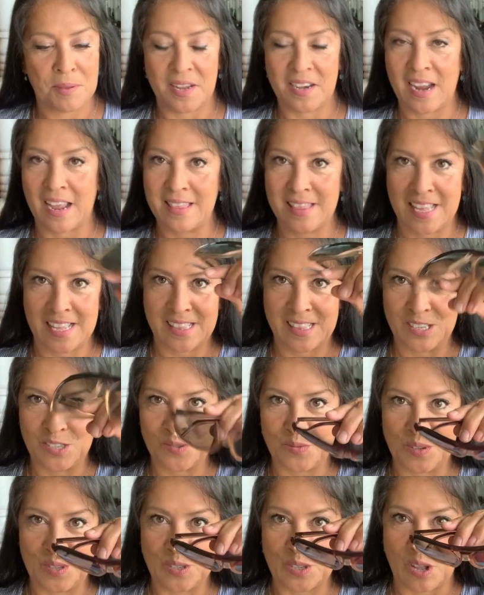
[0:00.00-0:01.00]
and I think this
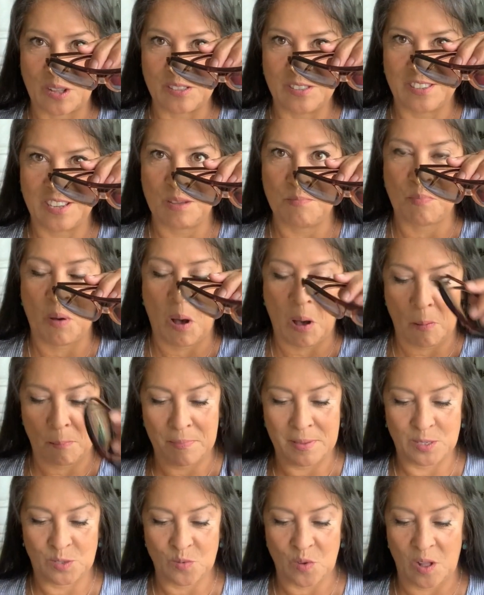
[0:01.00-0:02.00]
one's on
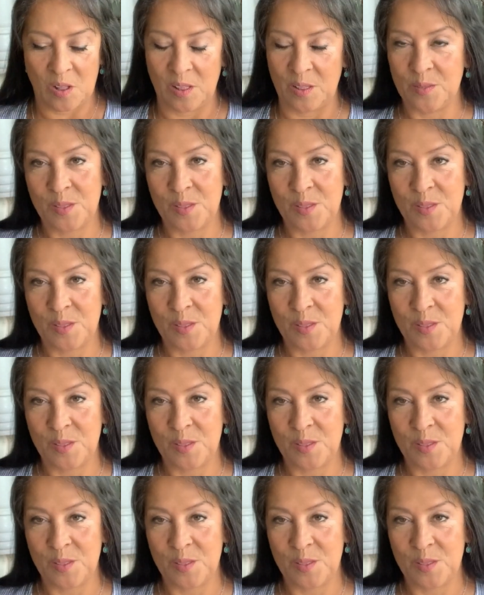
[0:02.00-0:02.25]
Depop as well.